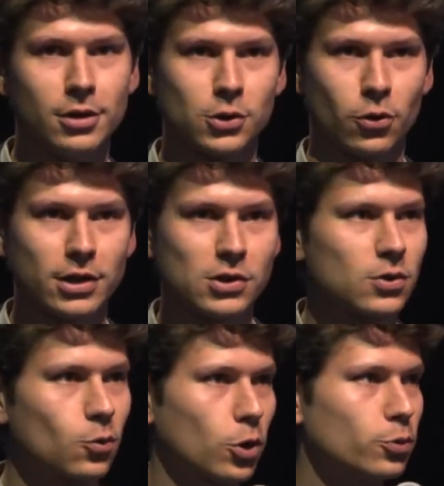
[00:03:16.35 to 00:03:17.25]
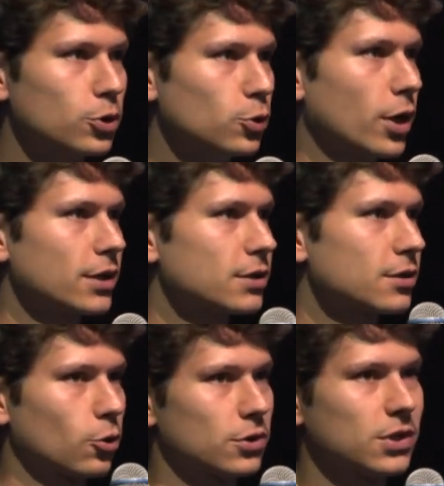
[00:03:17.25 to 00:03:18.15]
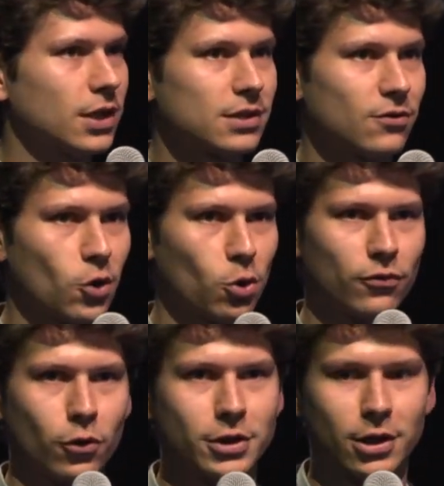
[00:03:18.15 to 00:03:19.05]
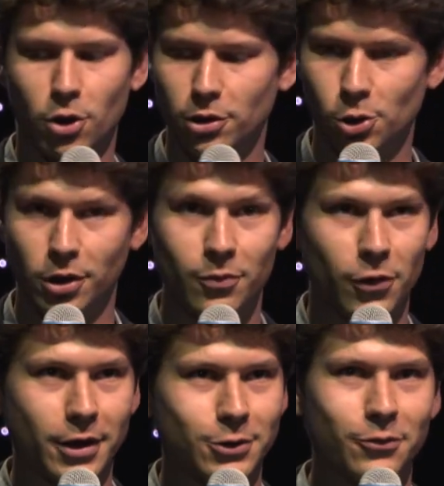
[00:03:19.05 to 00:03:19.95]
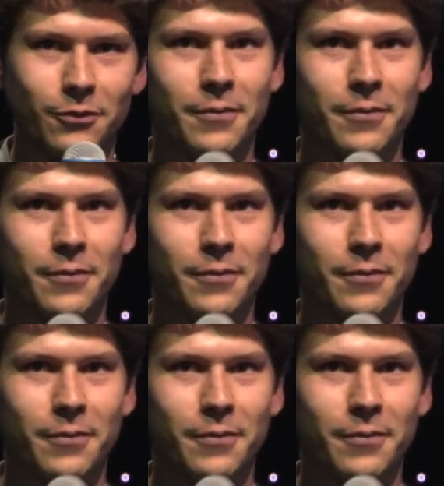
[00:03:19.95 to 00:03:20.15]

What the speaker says: So that's what we do as or see as vision for technology. Thank you.